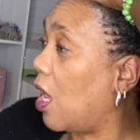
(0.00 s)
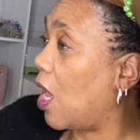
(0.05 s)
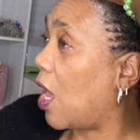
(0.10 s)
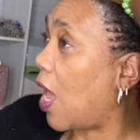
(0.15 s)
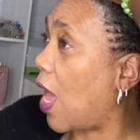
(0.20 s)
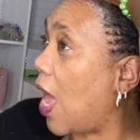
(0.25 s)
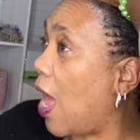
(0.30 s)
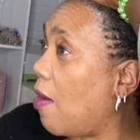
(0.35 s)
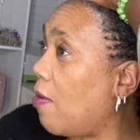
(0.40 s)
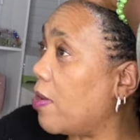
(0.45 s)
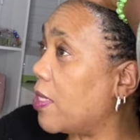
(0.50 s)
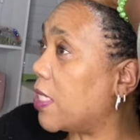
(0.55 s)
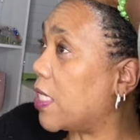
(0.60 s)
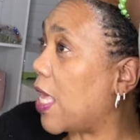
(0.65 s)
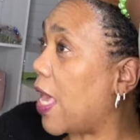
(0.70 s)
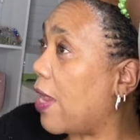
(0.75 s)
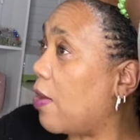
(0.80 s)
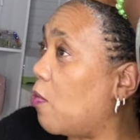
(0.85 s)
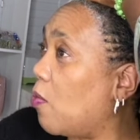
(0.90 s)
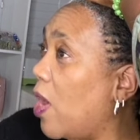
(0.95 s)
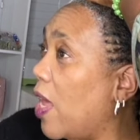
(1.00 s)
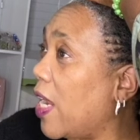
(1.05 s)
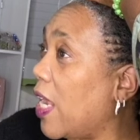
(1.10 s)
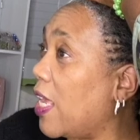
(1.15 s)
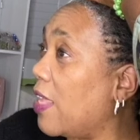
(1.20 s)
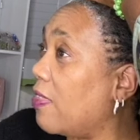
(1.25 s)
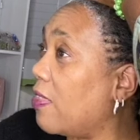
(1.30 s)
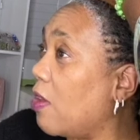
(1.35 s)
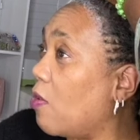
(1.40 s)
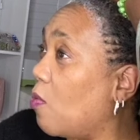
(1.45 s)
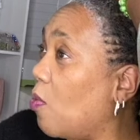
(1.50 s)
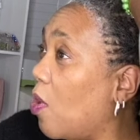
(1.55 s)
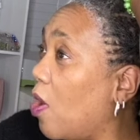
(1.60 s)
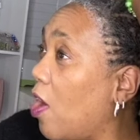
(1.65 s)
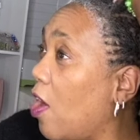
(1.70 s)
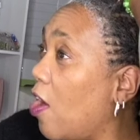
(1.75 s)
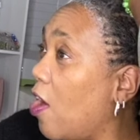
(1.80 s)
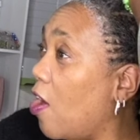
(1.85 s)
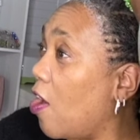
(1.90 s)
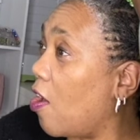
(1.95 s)
I was like, what in the
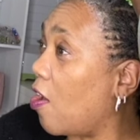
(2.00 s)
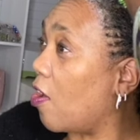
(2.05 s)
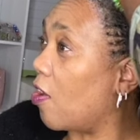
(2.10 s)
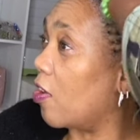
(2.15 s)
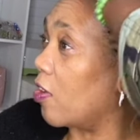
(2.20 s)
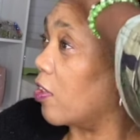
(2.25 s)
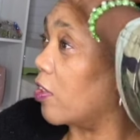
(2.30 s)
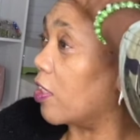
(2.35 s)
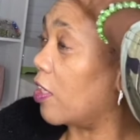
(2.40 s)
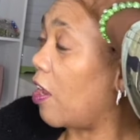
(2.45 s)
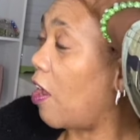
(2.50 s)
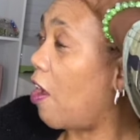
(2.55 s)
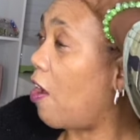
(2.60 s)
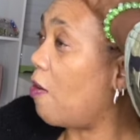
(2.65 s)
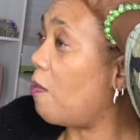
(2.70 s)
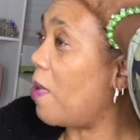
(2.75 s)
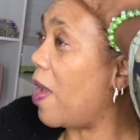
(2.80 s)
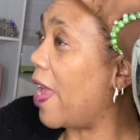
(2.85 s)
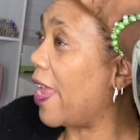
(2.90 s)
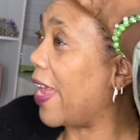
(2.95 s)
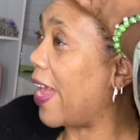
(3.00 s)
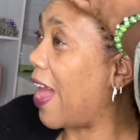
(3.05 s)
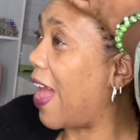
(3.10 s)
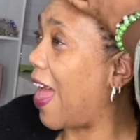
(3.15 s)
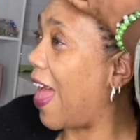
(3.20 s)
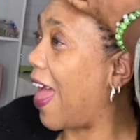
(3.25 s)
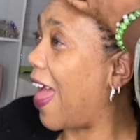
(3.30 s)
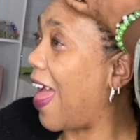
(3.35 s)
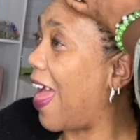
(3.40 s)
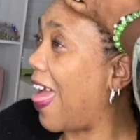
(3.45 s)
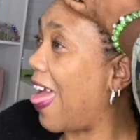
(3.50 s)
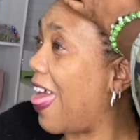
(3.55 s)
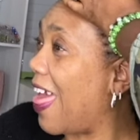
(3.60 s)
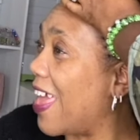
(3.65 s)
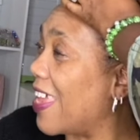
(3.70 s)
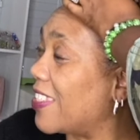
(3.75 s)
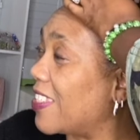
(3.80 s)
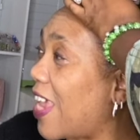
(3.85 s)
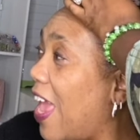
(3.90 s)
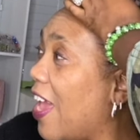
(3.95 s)
world? Oh my
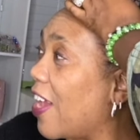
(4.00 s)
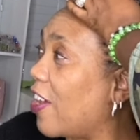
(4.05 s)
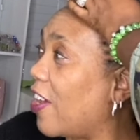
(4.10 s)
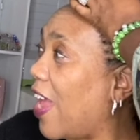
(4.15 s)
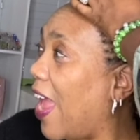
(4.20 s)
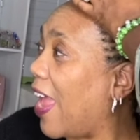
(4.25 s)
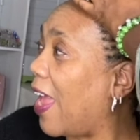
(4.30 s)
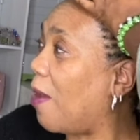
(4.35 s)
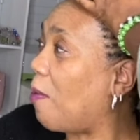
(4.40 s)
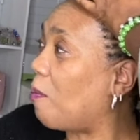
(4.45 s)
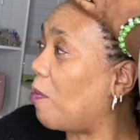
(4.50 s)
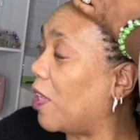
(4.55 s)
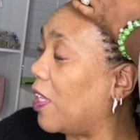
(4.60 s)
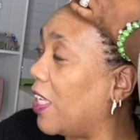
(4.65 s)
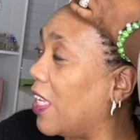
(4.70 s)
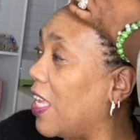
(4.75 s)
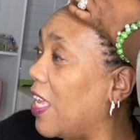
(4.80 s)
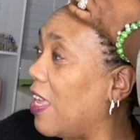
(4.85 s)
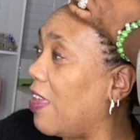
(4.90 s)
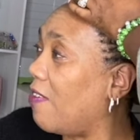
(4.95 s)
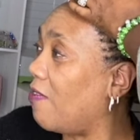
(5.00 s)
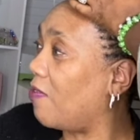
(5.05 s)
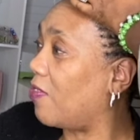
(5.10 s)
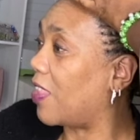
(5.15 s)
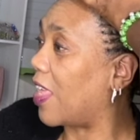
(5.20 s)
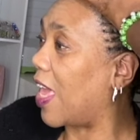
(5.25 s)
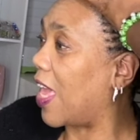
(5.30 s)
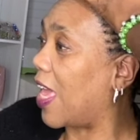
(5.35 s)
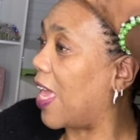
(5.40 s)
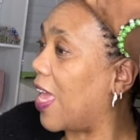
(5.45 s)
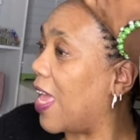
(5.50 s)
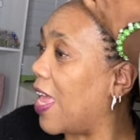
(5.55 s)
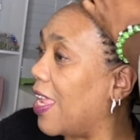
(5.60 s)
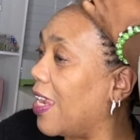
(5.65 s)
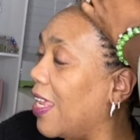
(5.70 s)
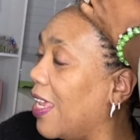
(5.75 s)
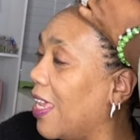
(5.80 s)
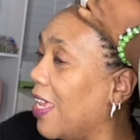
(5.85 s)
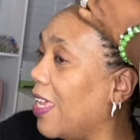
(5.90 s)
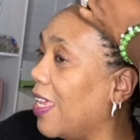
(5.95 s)
gosh. I can't believe
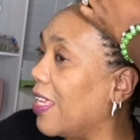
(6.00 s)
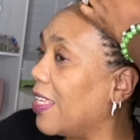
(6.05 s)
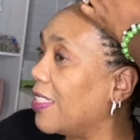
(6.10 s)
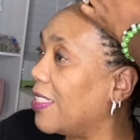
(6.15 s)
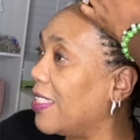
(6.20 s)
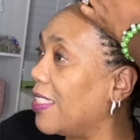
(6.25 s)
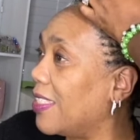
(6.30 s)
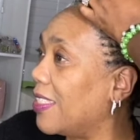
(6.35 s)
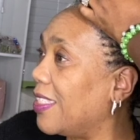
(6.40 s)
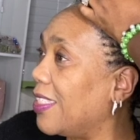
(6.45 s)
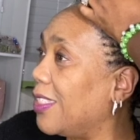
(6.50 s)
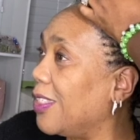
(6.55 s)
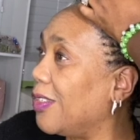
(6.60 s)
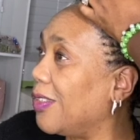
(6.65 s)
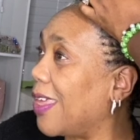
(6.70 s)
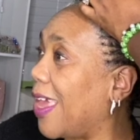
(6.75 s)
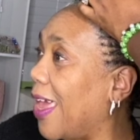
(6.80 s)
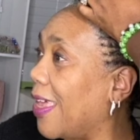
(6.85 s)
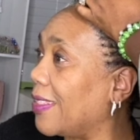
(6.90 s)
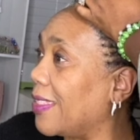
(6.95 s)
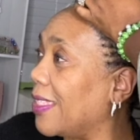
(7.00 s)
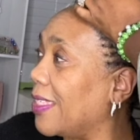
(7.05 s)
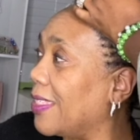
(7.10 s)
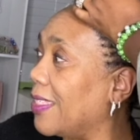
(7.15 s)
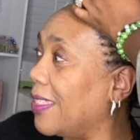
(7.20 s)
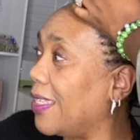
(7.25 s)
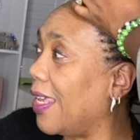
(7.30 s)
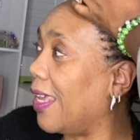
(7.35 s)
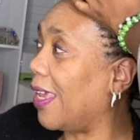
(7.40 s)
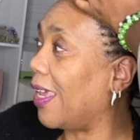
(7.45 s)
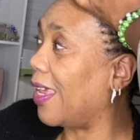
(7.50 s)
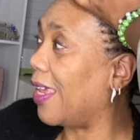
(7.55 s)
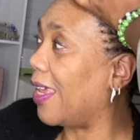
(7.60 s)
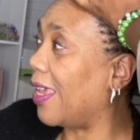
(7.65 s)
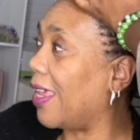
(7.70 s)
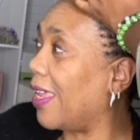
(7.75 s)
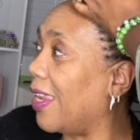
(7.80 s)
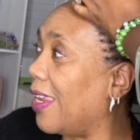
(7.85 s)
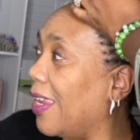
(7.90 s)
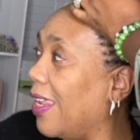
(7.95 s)
that since
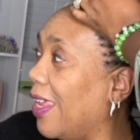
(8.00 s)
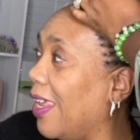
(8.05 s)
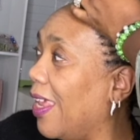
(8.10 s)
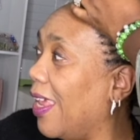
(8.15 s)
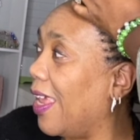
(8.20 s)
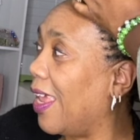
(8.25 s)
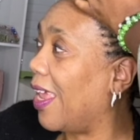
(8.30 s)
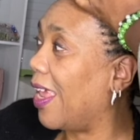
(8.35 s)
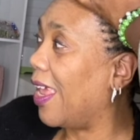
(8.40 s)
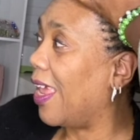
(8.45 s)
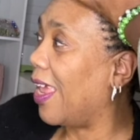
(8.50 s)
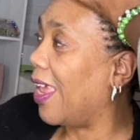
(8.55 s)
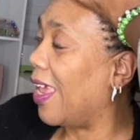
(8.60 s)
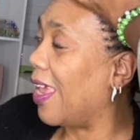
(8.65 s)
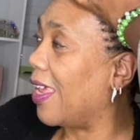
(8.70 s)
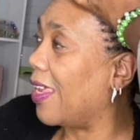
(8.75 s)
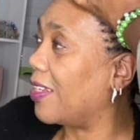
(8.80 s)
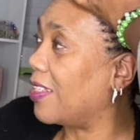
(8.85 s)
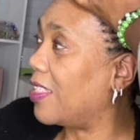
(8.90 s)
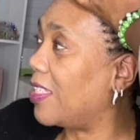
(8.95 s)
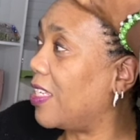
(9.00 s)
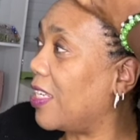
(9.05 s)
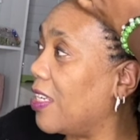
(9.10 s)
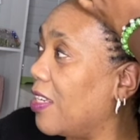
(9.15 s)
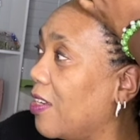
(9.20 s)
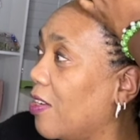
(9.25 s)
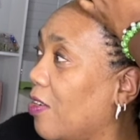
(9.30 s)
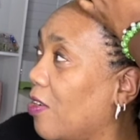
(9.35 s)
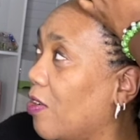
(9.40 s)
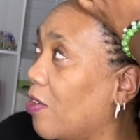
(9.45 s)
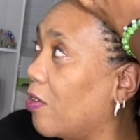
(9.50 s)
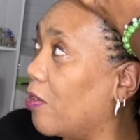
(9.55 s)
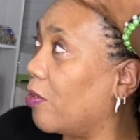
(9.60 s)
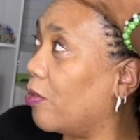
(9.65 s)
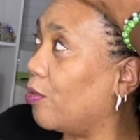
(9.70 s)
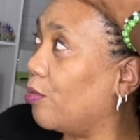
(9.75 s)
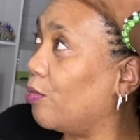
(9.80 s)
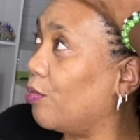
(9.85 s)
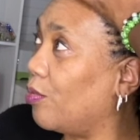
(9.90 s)
2010 till